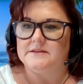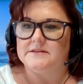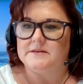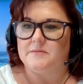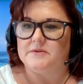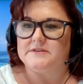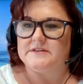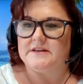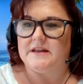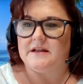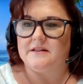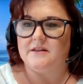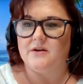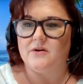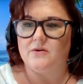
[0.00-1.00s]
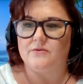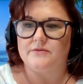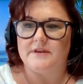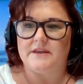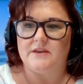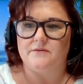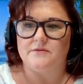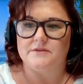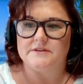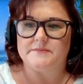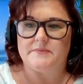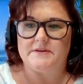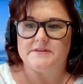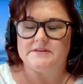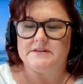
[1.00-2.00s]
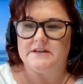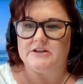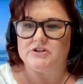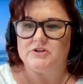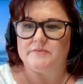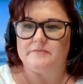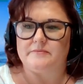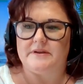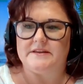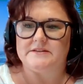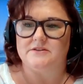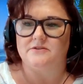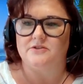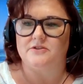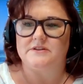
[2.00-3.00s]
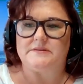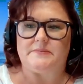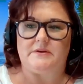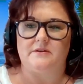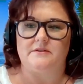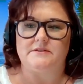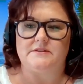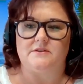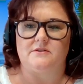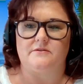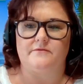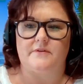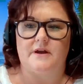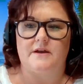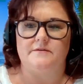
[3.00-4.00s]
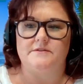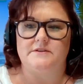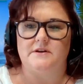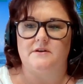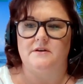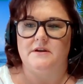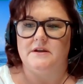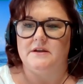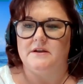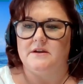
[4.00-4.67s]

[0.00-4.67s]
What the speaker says: Someone said, hello, thank you for this presentation. Based on your experience, there are 5-star